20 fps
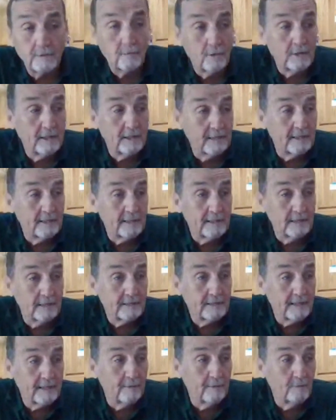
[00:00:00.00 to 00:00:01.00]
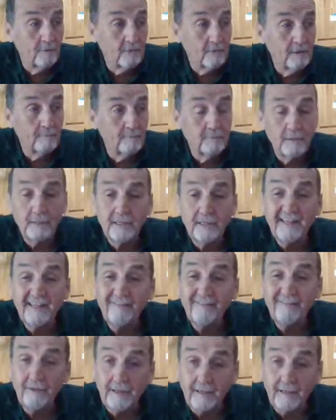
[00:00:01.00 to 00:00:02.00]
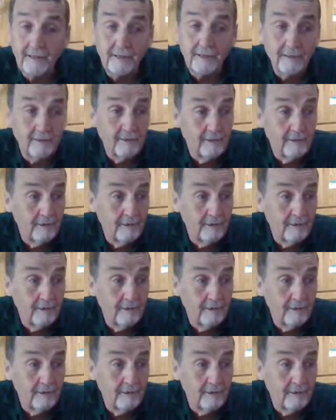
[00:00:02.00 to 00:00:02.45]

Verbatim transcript: what it is they want to believe in.